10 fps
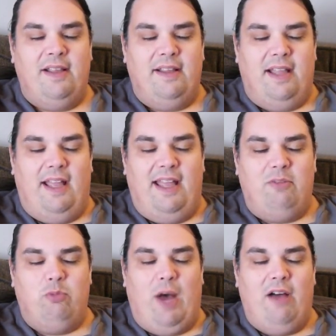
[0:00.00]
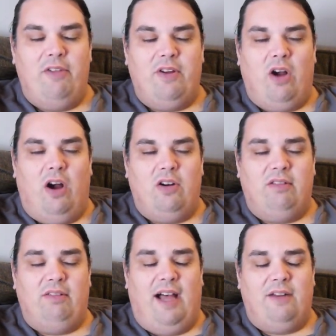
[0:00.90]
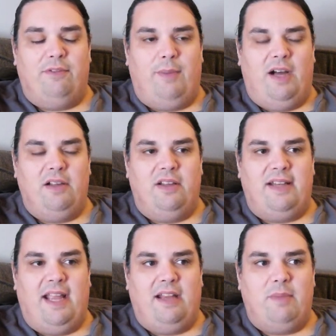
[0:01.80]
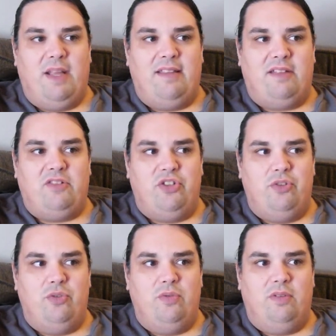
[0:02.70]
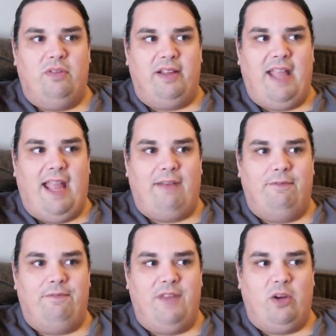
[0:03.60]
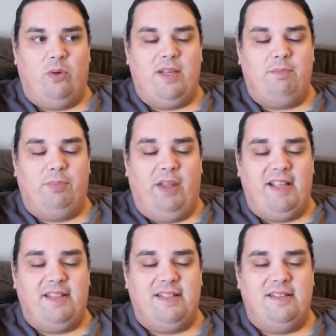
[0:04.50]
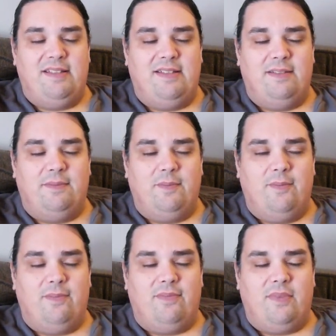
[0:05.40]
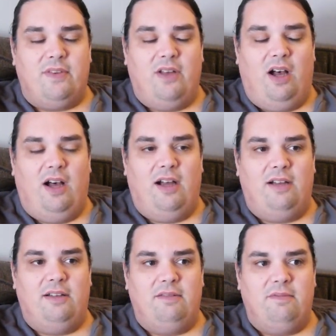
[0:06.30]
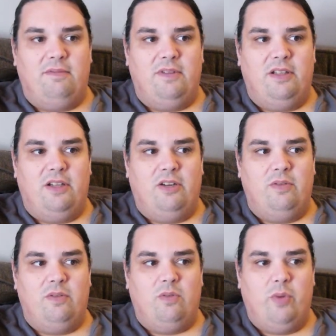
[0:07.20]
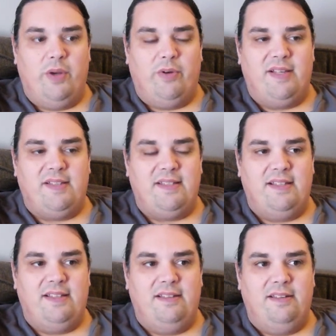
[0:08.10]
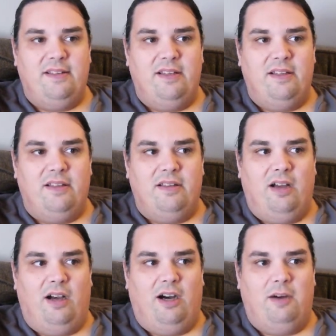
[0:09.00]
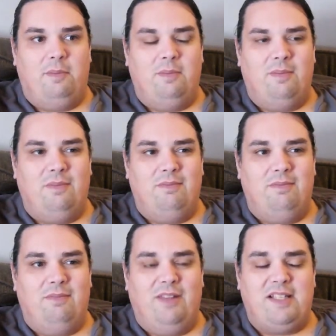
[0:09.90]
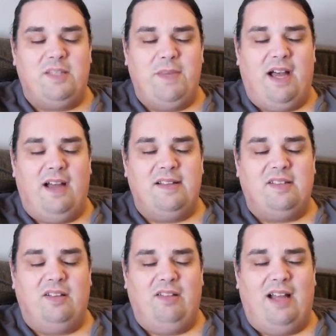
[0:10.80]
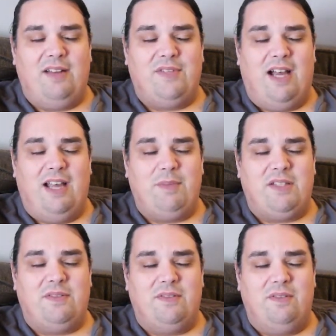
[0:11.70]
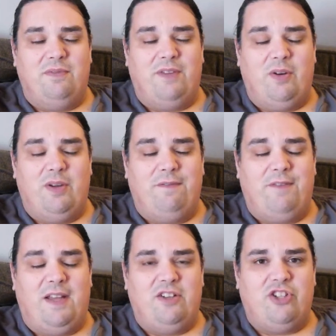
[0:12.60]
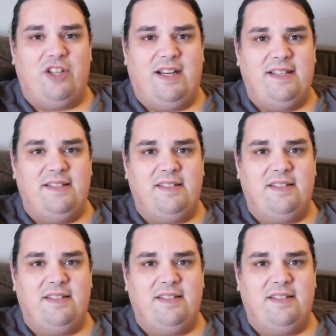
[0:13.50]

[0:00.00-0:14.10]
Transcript: And while there are a lot of manga and anime that do like have very blatant uh you know queerness in it, um let's be honest, a lot of time it's very fetishized.